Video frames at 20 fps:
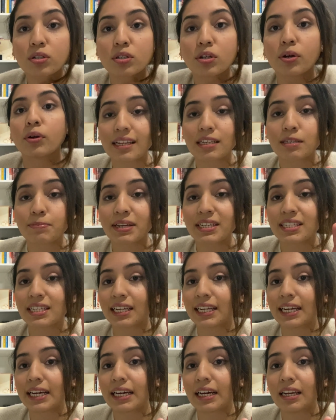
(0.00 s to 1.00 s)
So that's
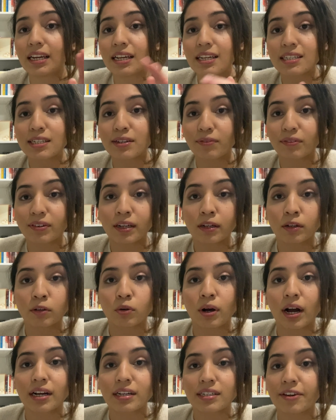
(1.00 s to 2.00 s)
basically a list of
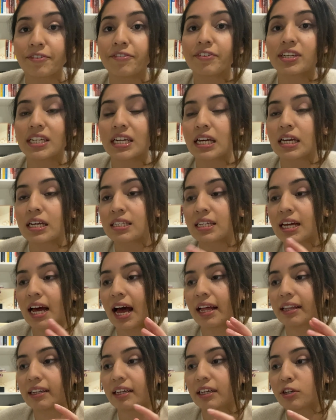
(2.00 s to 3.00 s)
clinical activities,
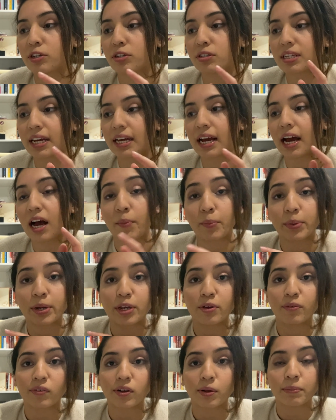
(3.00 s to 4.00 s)
and then you say how
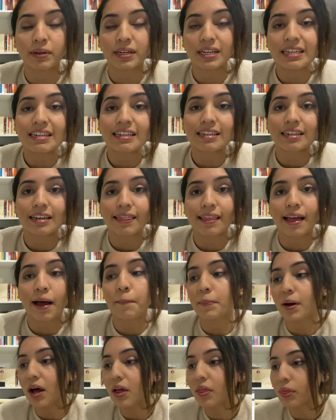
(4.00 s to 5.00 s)
many you've completed in that
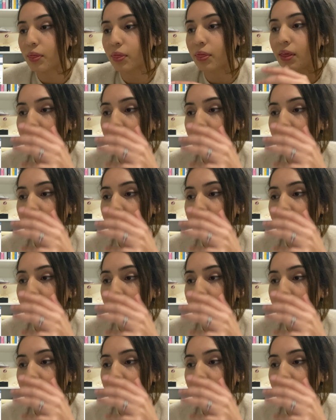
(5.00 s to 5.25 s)
month.